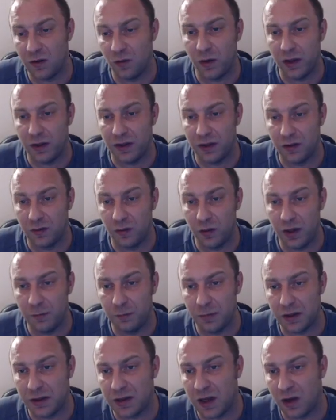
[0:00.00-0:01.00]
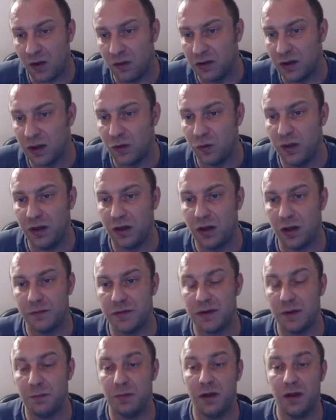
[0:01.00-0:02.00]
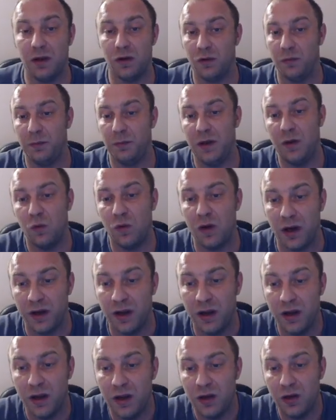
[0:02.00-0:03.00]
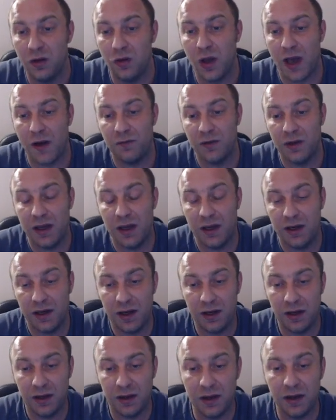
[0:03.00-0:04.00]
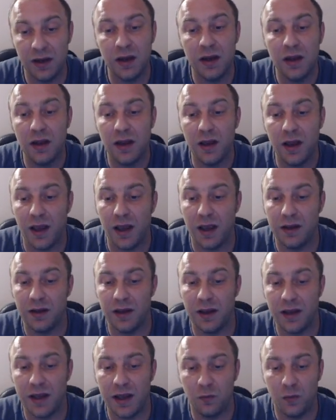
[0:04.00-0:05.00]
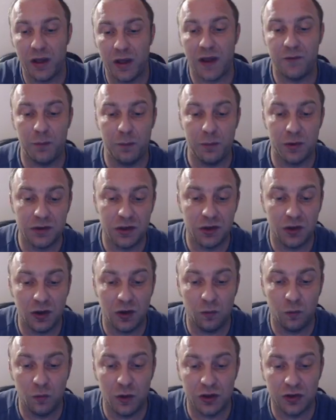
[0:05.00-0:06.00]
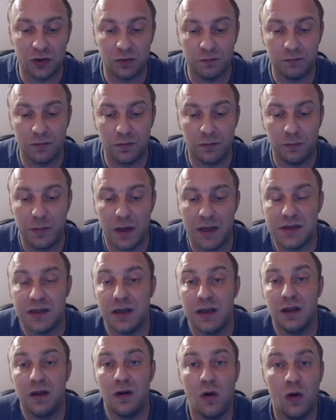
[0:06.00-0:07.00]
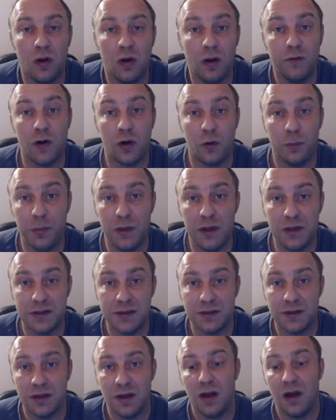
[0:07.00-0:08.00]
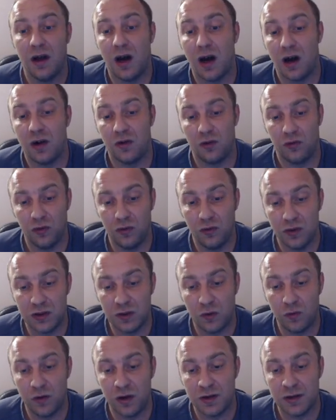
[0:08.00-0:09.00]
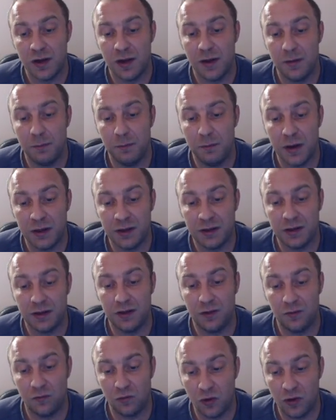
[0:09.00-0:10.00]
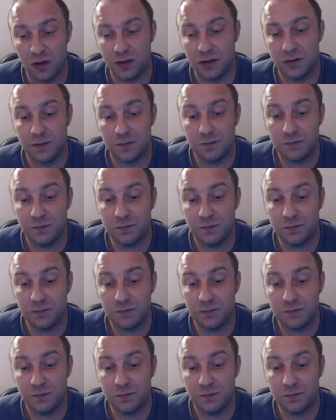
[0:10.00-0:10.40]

away the queen, but now the queen comes simply on b one. You haven't gained anything, and again we have a position in which basically all of our pieces are on good squares, but the rooks